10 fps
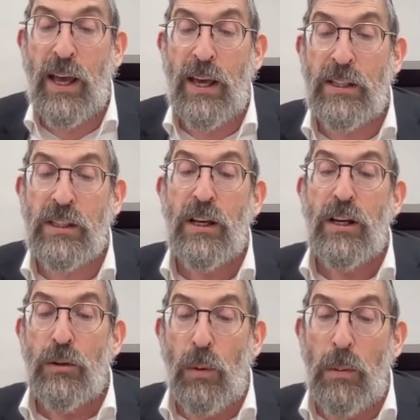days,
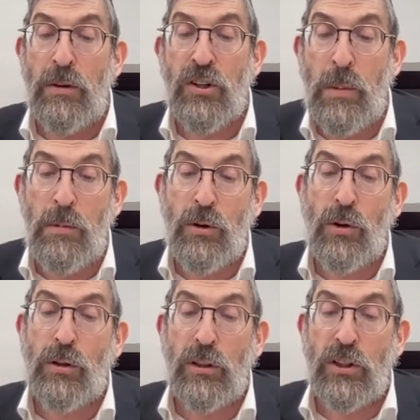she'll be
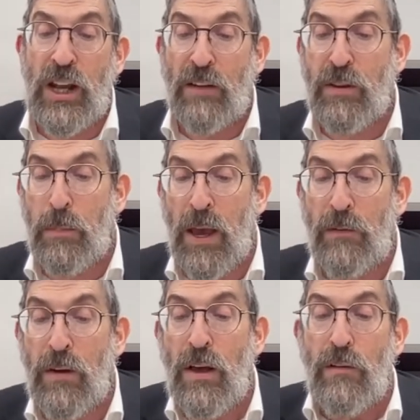Mukukul. She'd have to
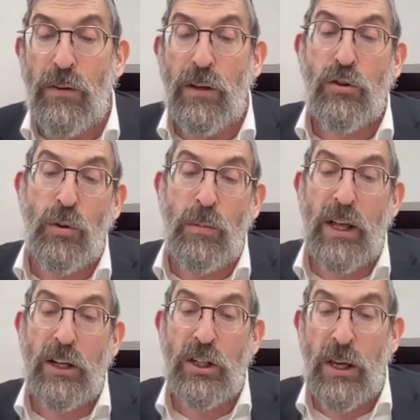pay for the truma
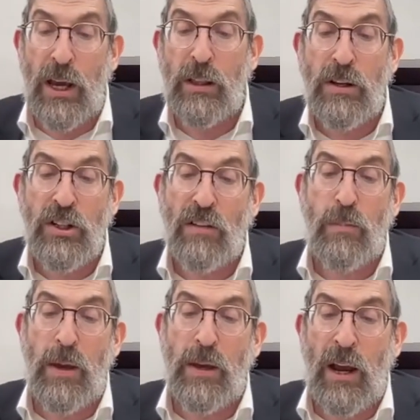that she ate. She'll have
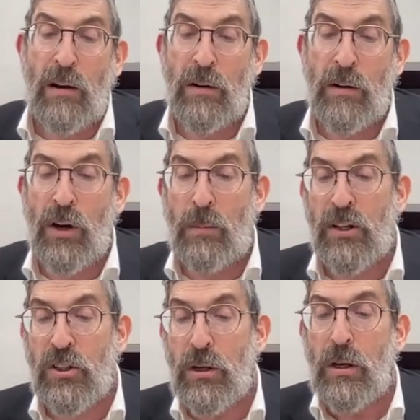to pay a Karen, a
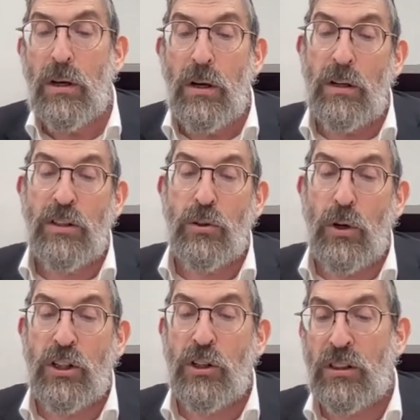Chemesh, a
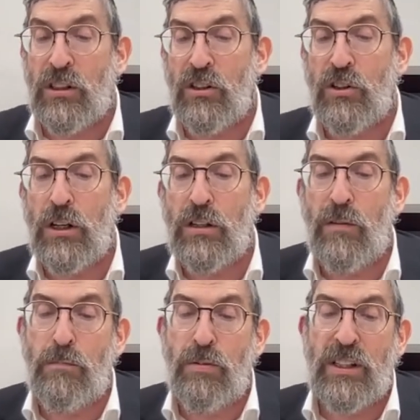surcharge of
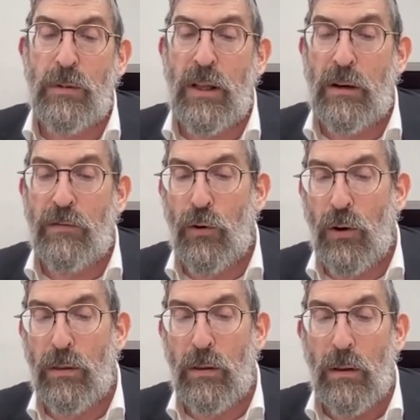a principal and a
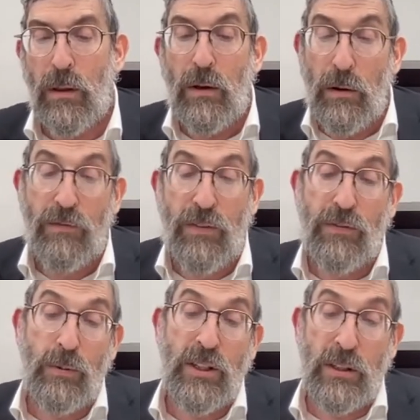fourth, a
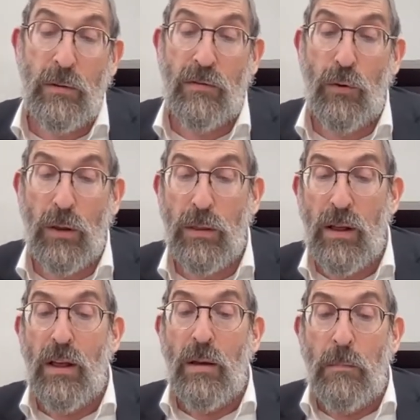fifth, which is a fourth.
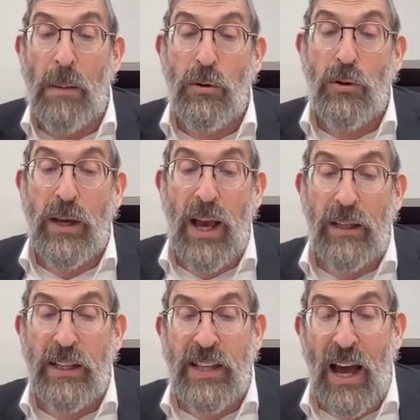Maimu
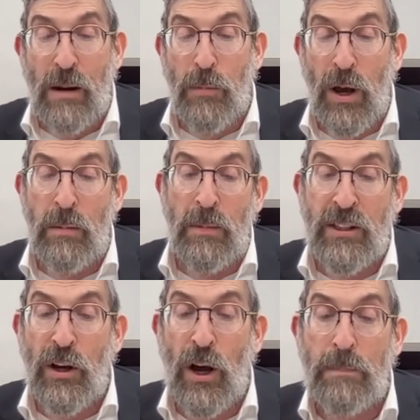Kukeles Araboyim.
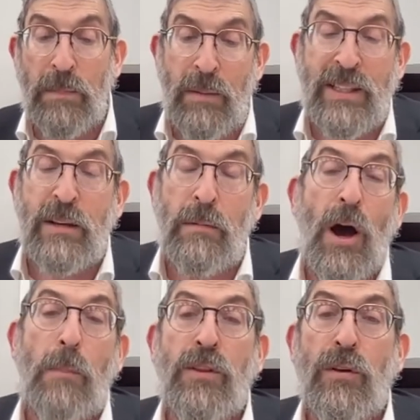It means
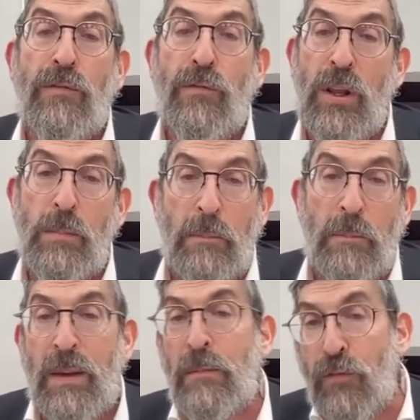up until 40, but
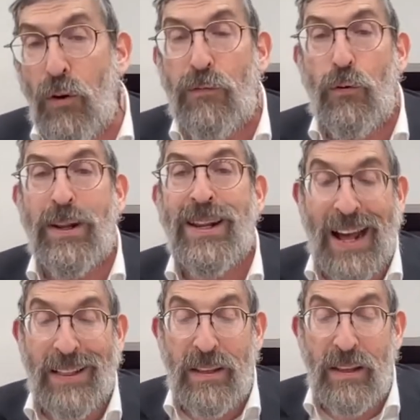before 40, not.